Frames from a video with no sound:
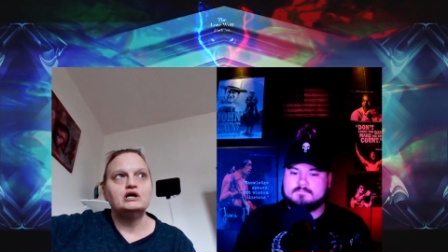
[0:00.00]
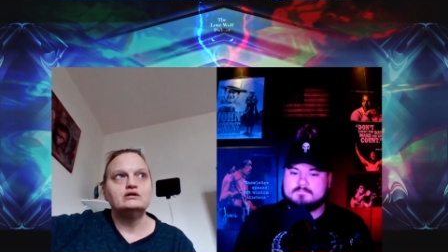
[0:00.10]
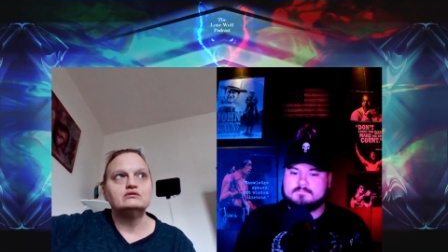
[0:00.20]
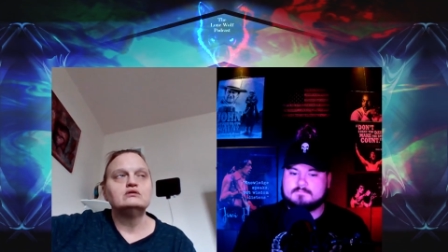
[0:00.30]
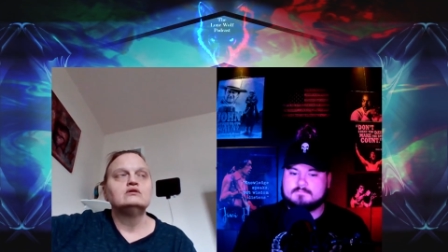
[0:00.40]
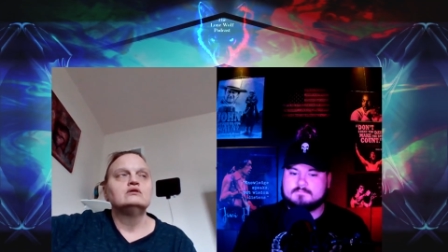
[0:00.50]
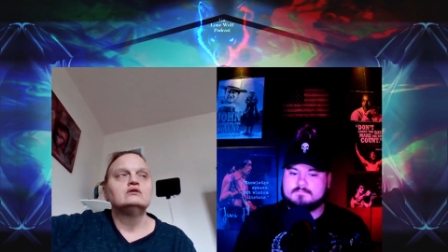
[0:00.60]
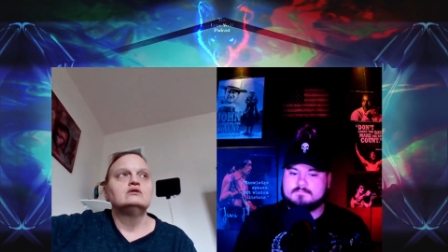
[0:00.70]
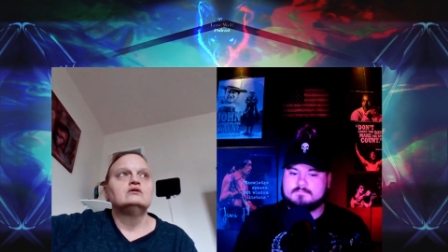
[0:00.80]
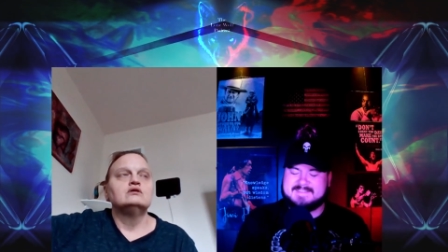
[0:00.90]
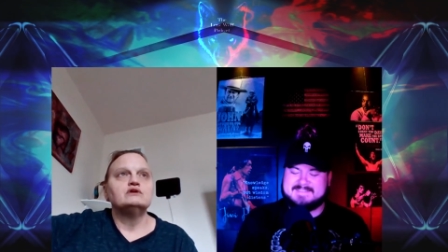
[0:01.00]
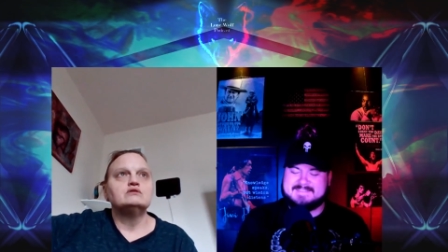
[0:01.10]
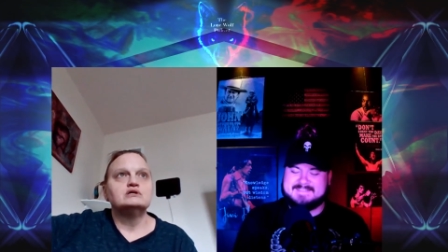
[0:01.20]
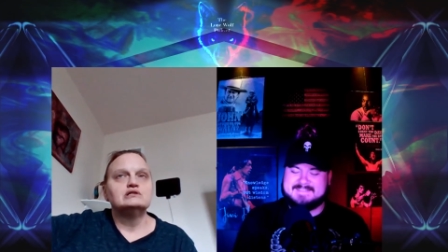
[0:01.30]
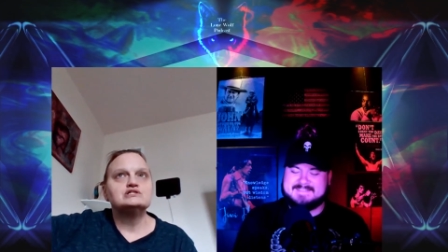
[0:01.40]
But if
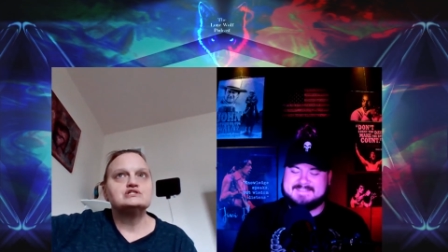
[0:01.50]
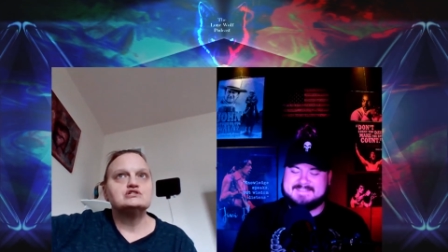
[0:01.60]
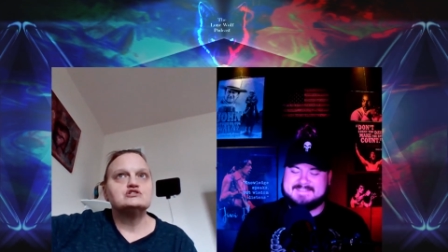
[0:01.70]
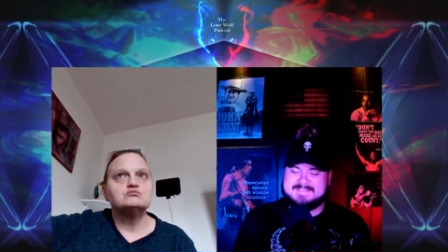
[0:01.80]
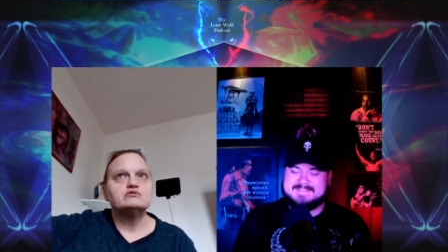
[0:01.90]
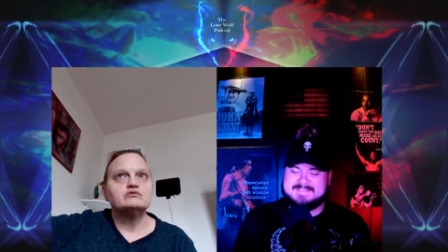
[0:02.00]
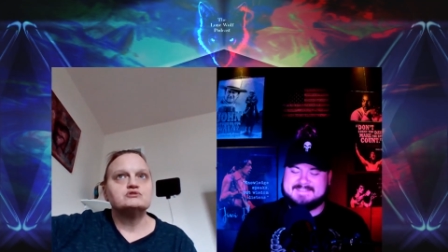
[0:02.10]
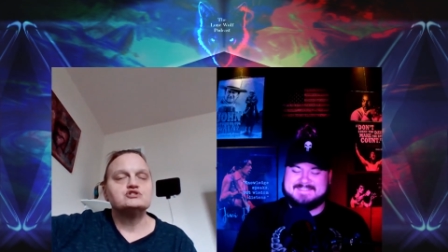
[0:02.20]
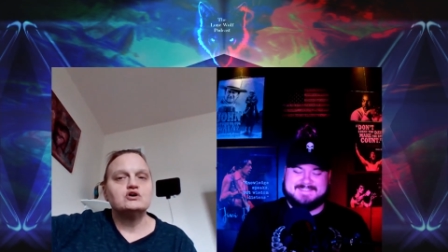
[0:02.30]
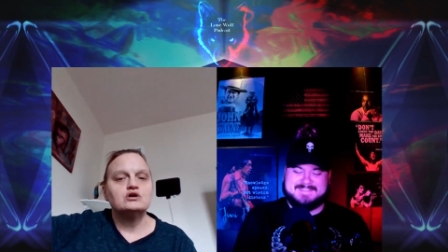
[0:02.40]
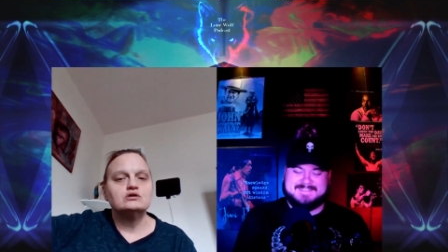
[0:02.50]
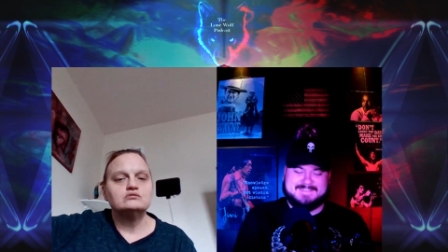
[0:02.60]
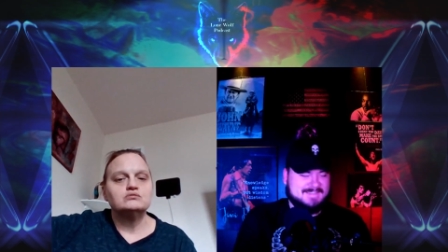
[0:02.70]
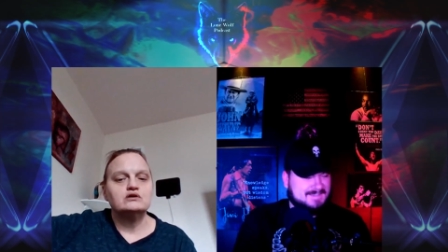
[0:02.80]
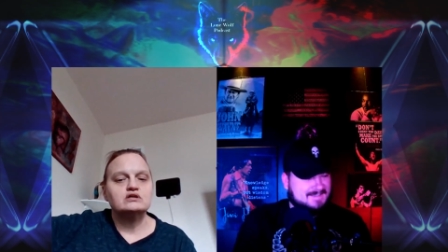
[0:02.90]
they'd been listening to me from the
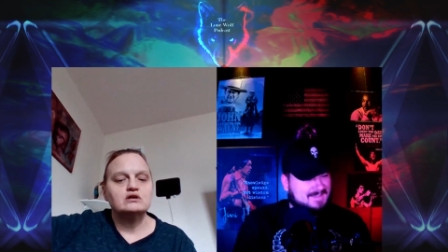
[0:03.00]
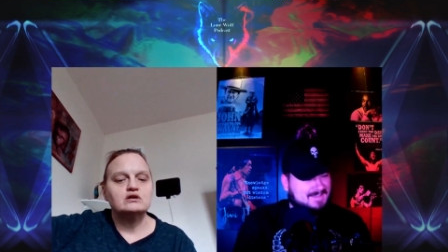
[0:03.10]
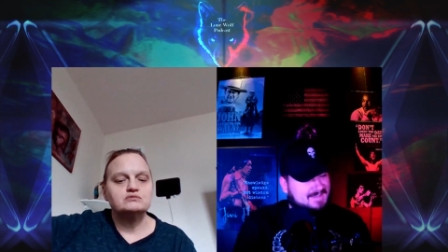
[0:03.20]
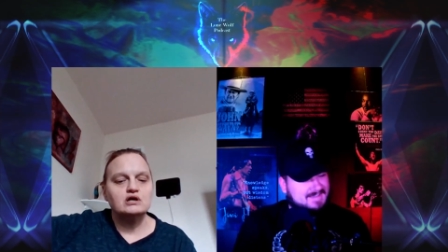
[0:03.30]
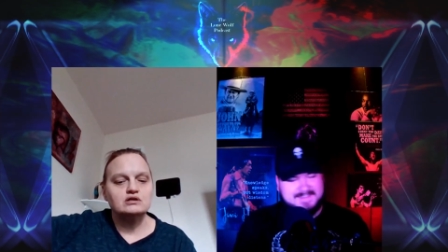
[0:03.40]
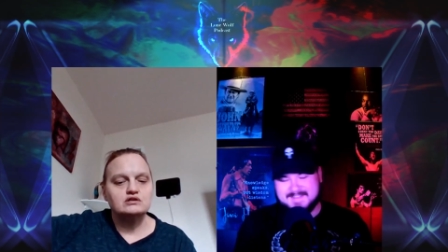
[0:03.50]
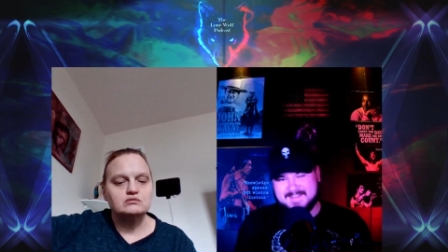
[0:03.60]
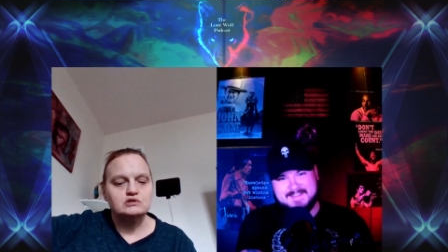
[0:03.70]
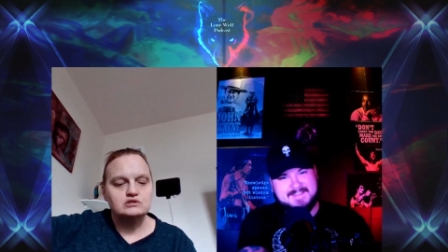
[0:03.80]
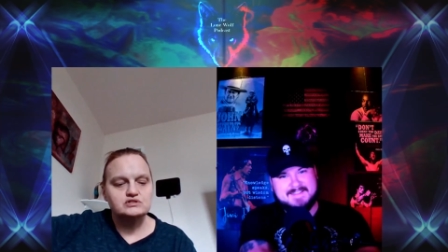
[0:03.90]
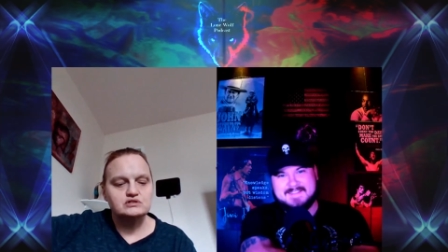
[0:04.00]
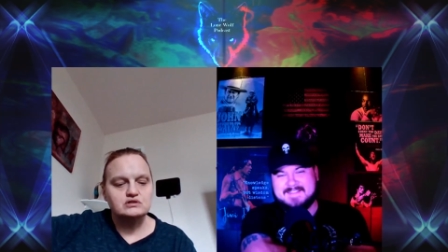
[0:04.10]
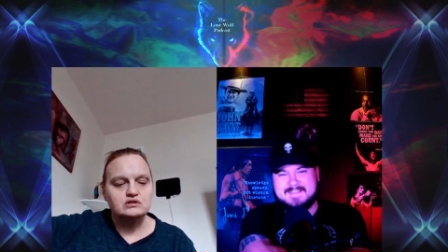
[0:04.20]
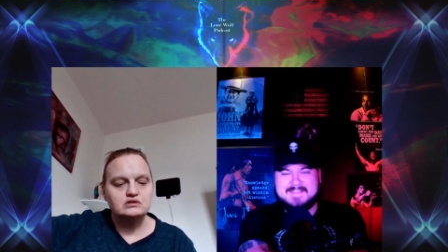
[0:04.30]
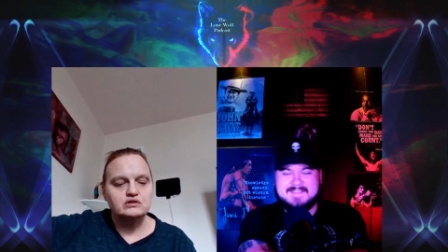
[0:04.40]
start, when I kept telling them this,
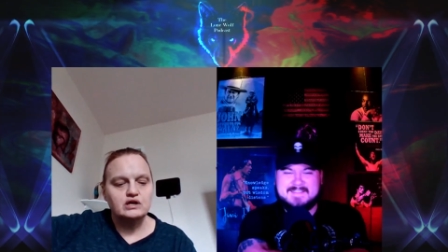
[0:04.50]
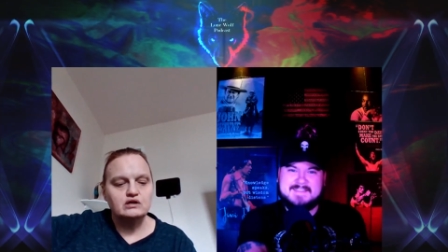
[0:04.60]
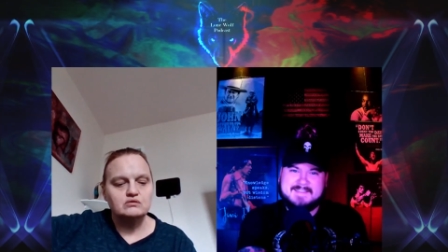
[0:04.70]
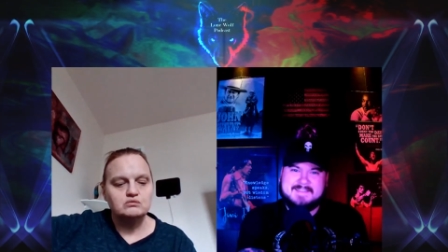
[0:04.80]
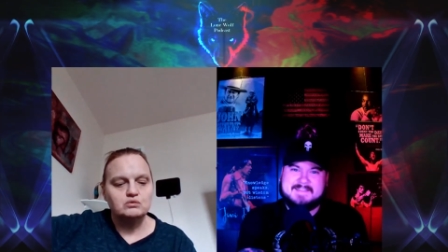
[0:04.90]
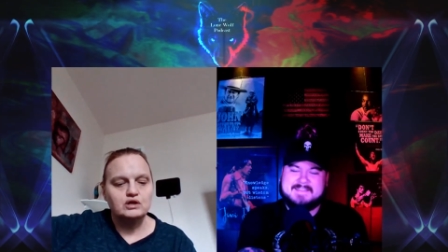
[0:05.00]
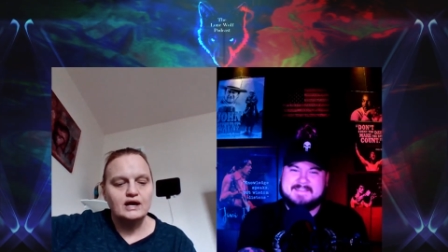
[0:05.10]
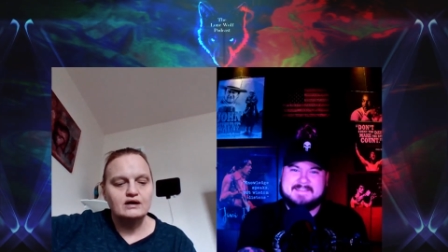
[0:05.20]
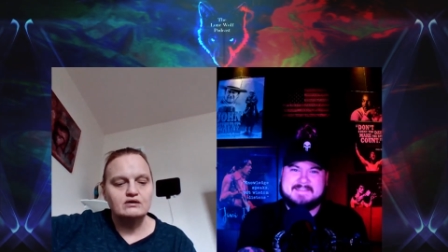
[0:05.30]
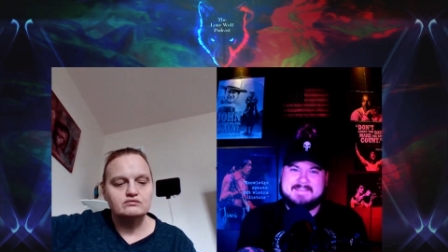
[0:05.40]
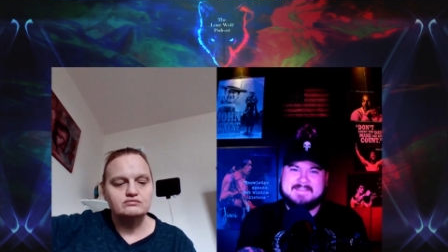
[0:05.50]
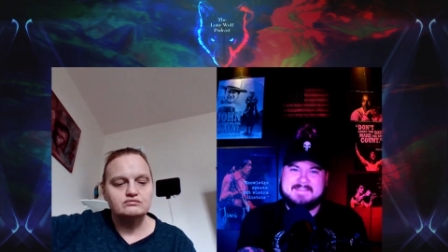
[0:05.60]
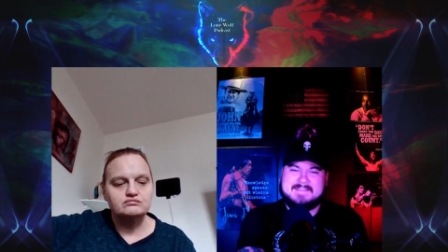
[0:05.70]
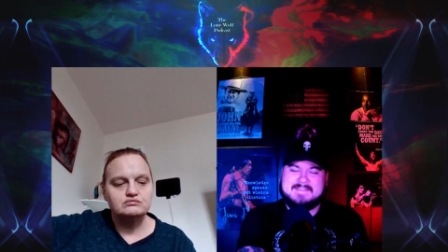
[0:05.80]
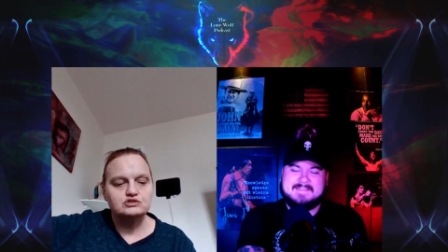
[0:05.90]
then they
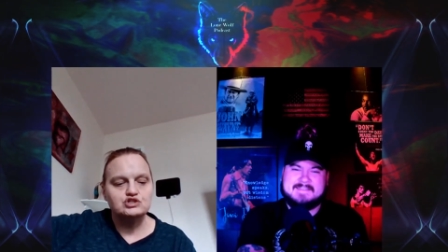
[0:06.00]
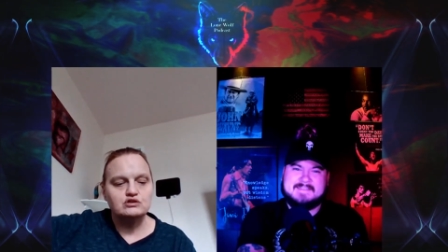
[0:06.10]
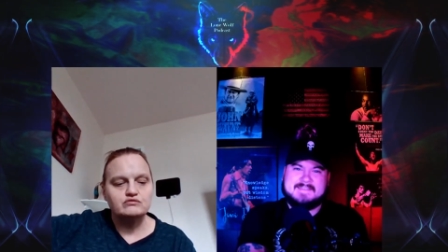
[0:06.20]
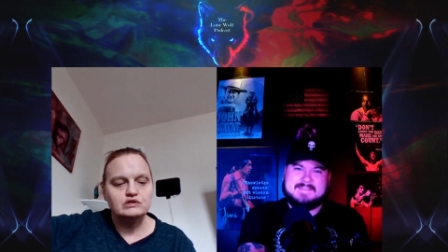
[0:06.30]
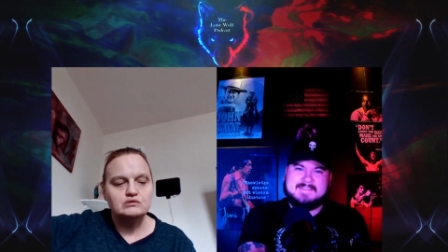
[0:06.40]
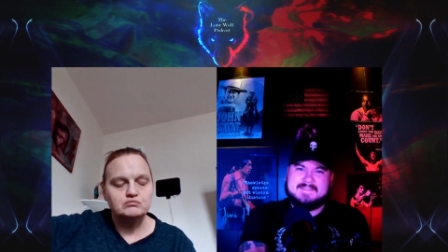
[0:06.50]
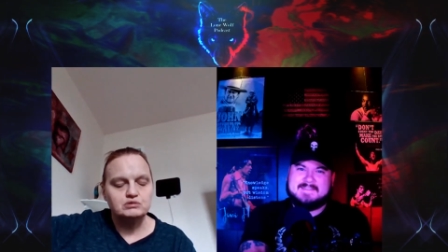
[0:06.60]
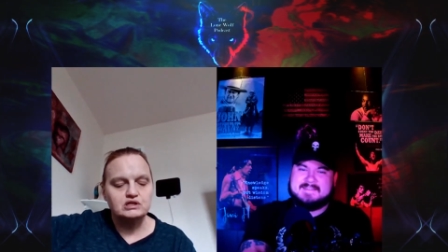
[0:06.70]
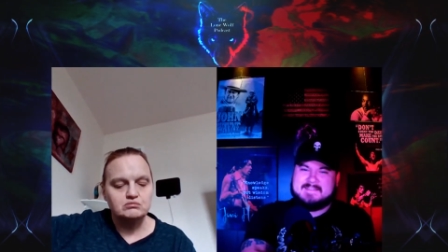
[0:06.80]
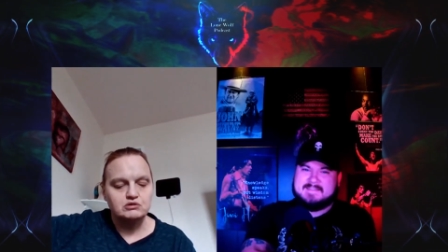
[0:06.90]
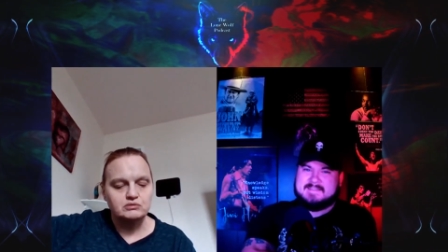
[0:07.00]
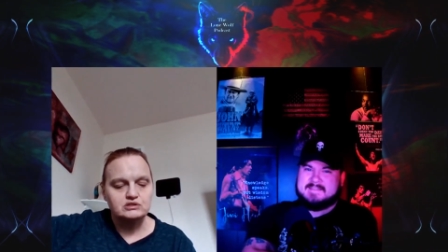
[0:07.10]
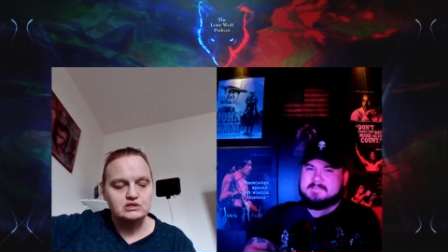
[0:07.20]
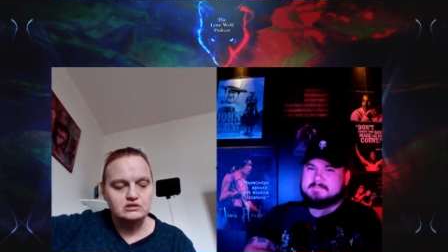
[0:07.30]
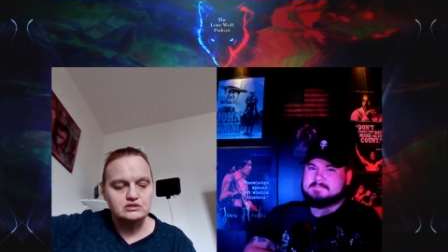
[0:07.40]
should have been
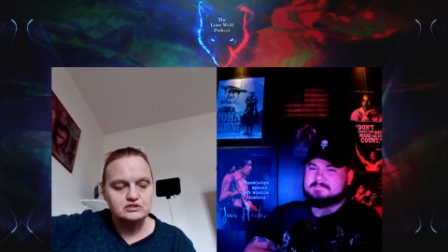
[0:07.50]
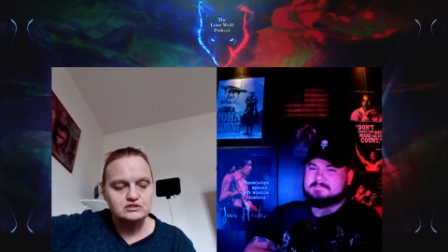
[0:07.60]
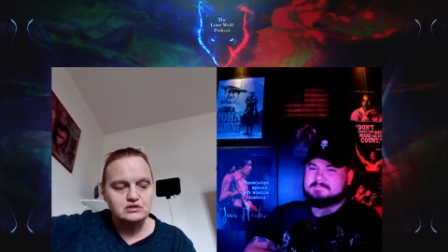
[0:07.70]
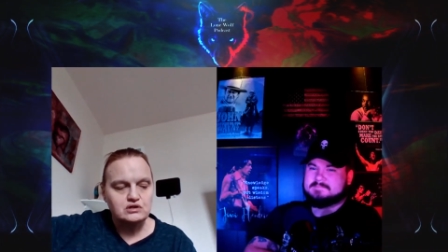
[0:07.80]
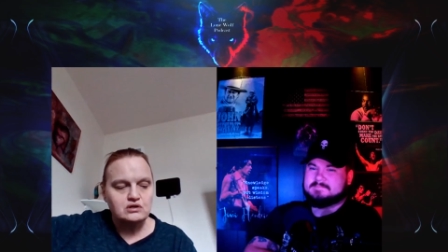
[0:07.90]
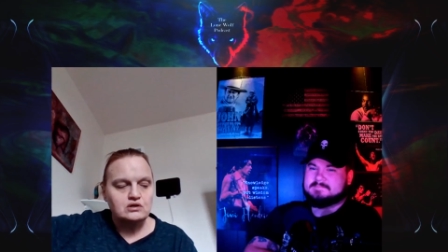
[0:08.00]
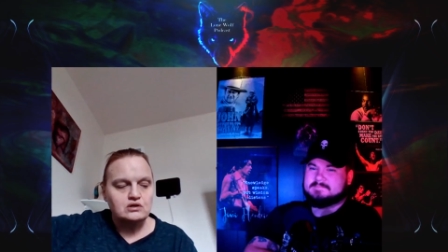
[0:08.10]
implementing this.